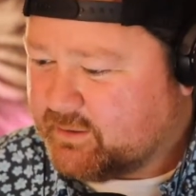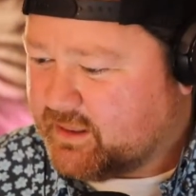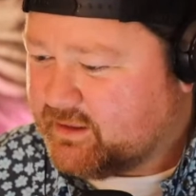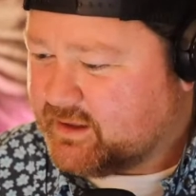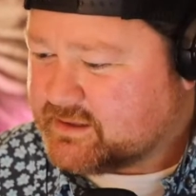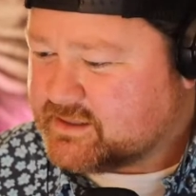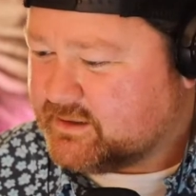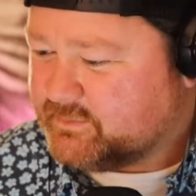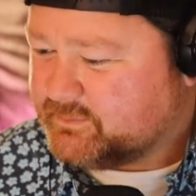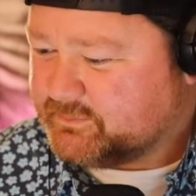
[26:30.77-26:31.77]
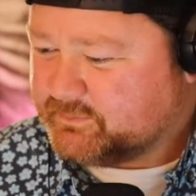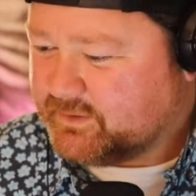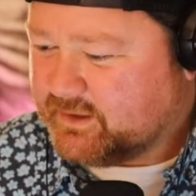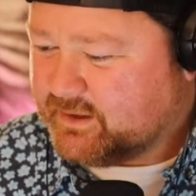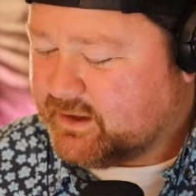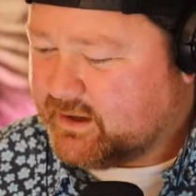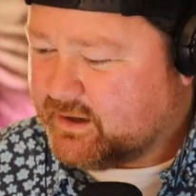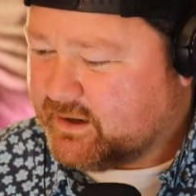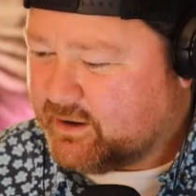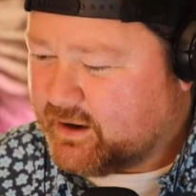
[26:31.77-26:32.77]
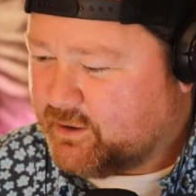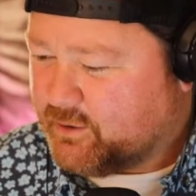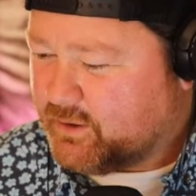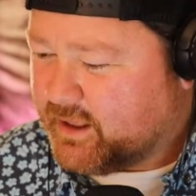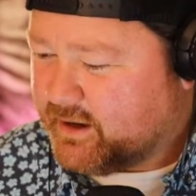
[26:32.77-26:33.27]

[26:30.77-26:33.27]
That's a I don't know where that